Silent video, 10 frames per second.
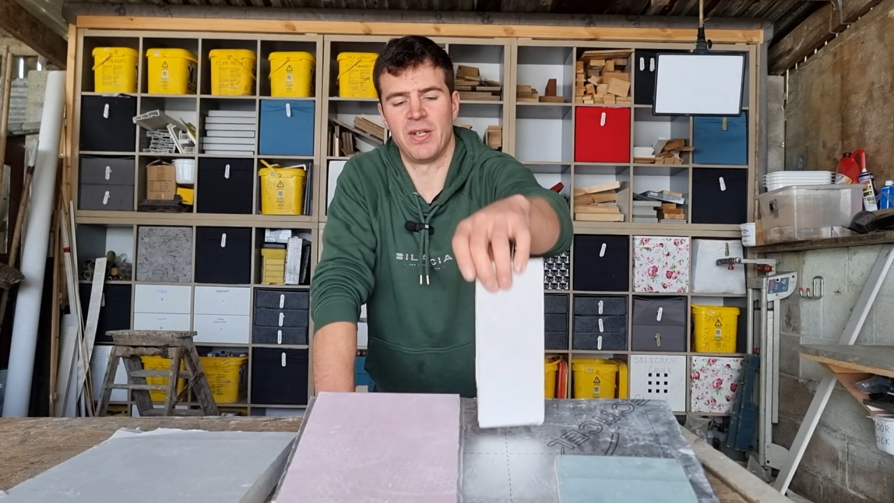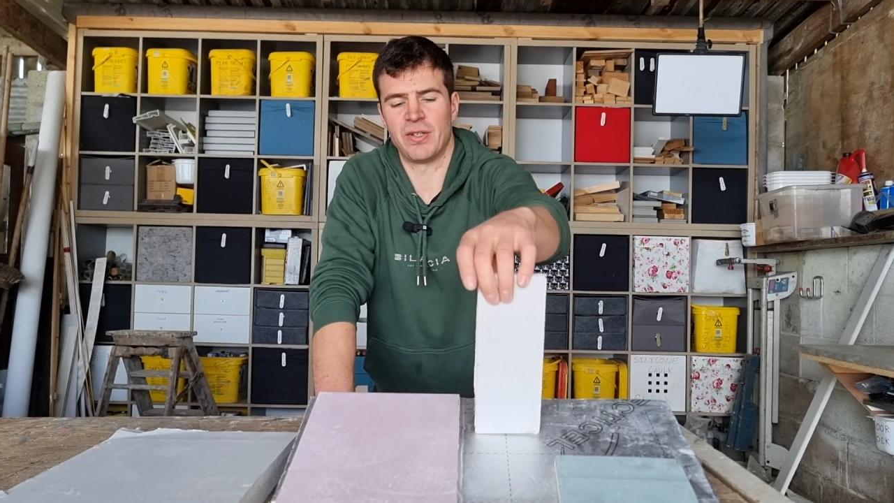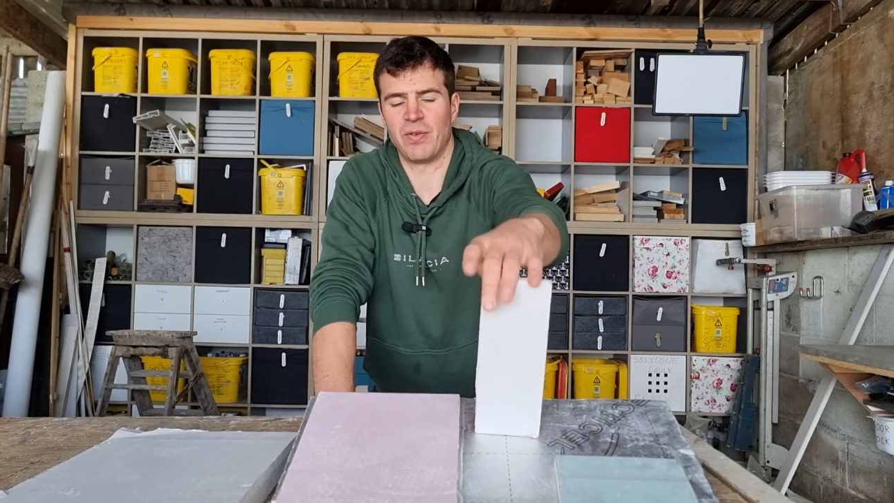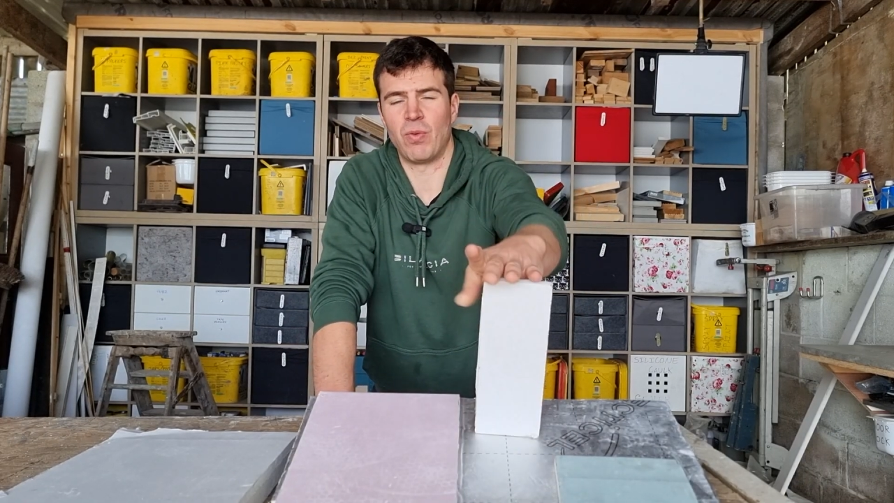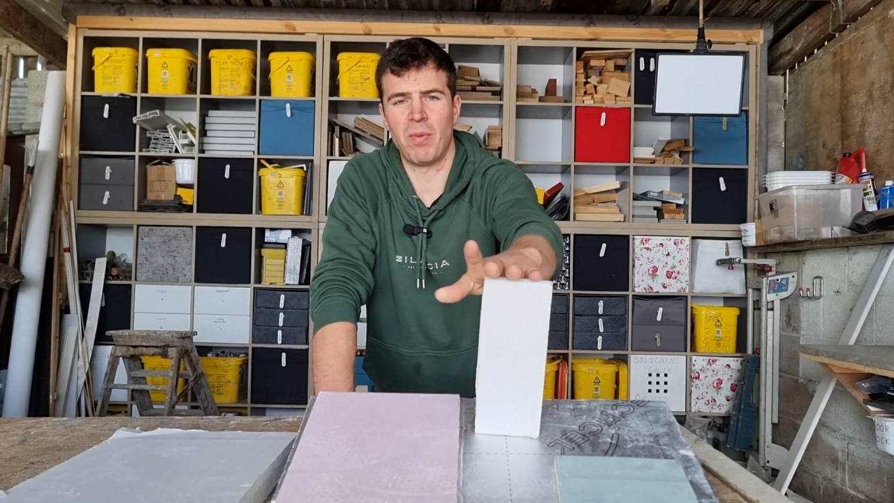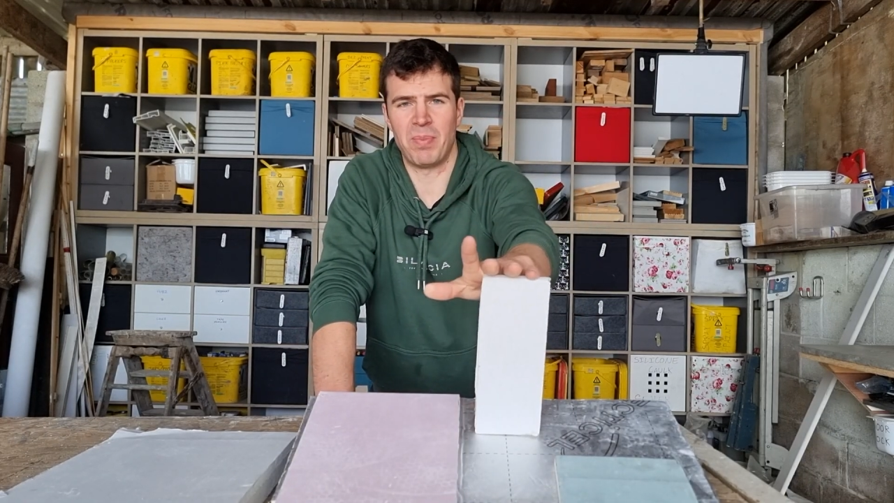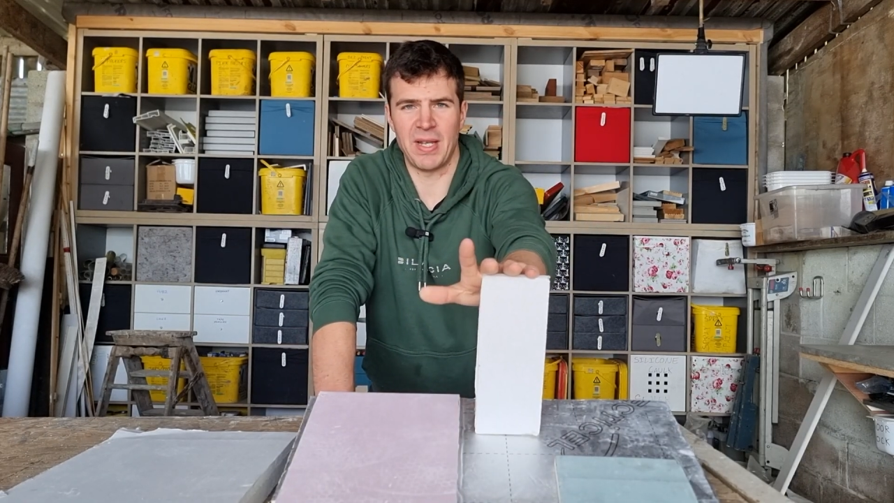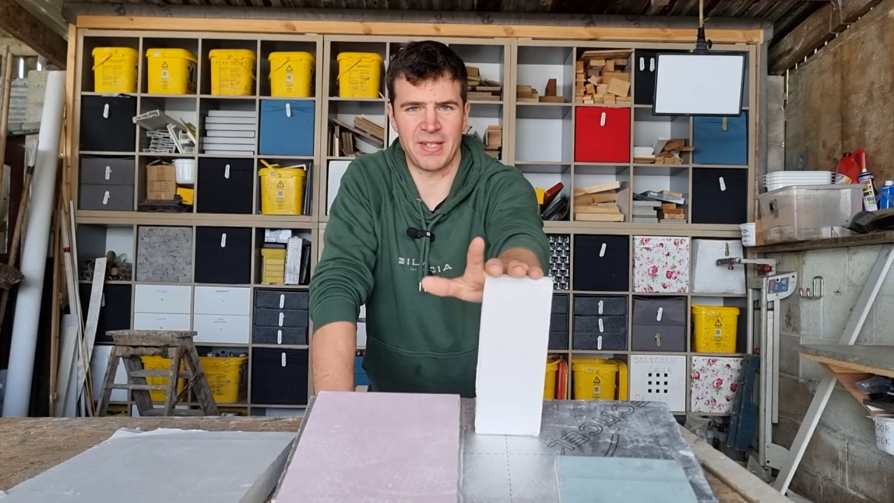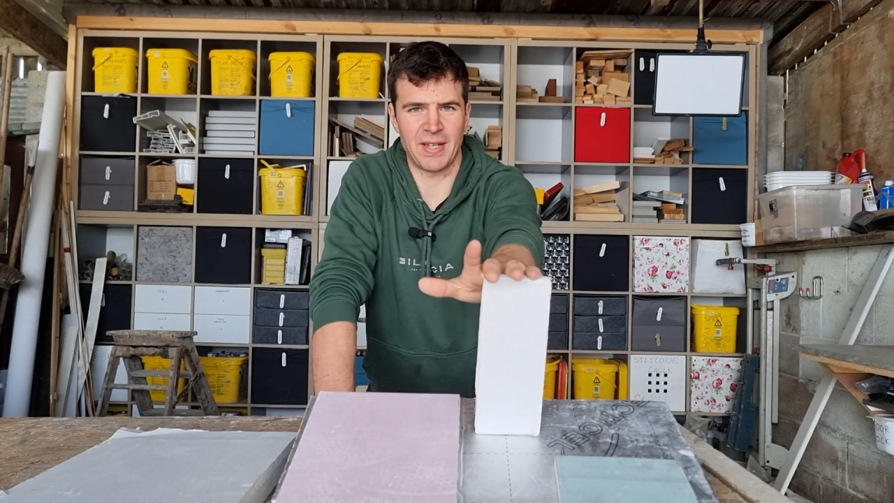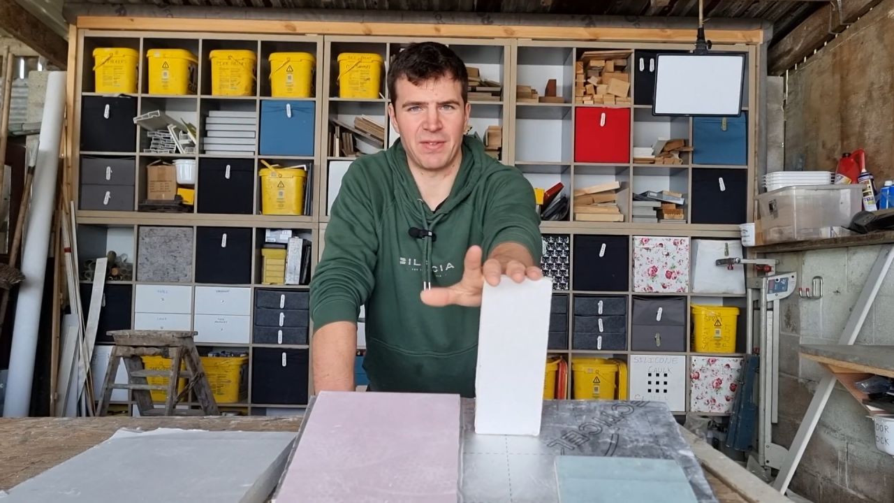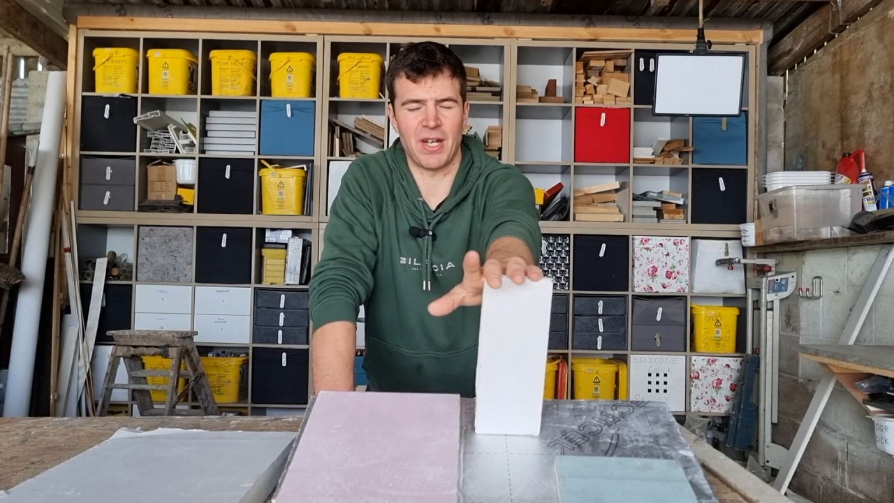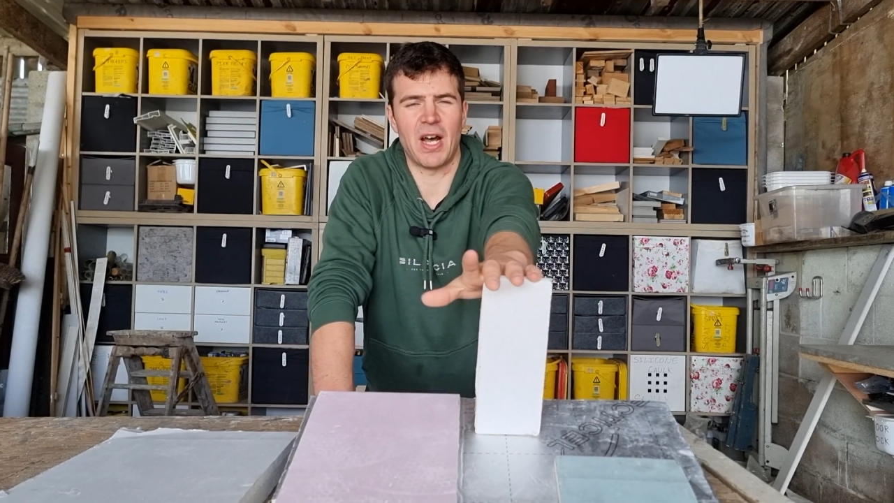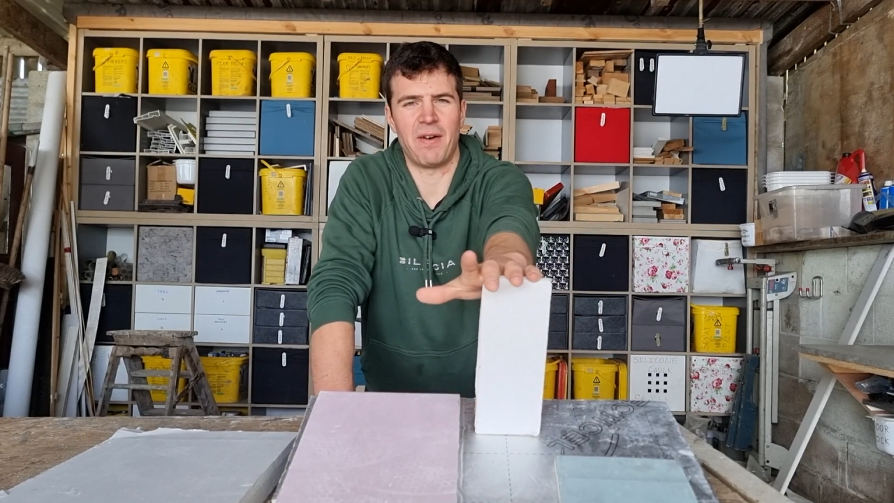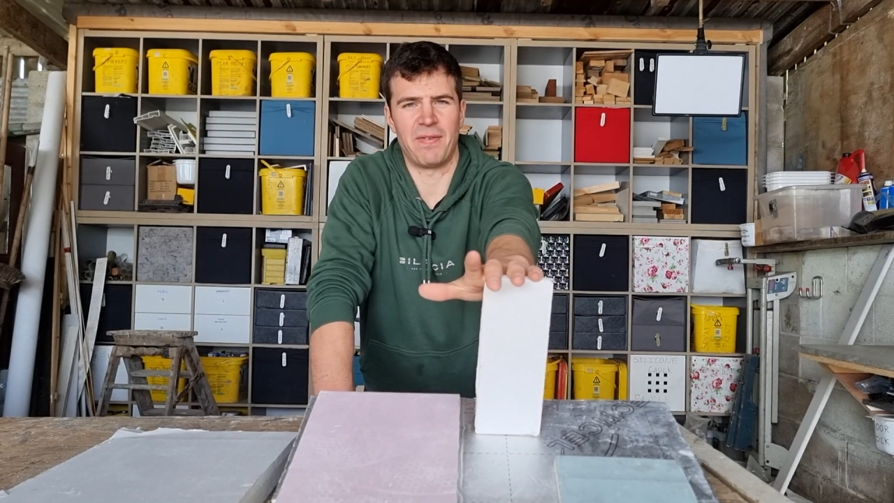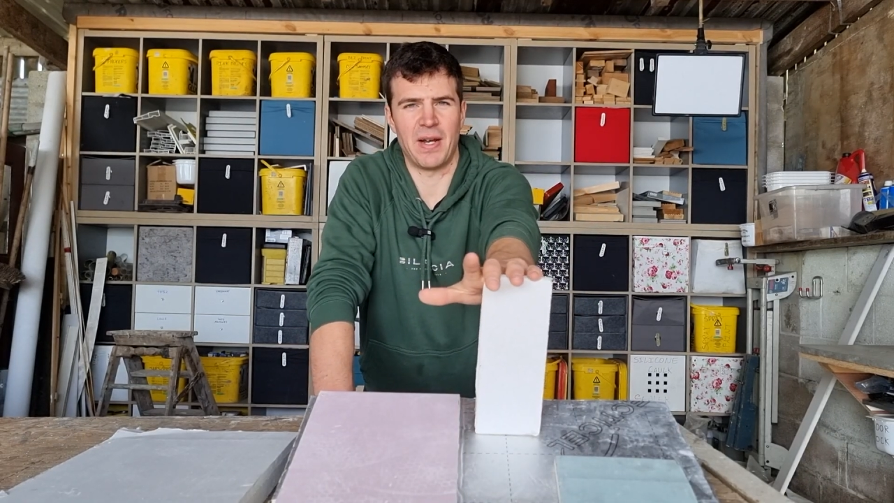So if one piece gives you half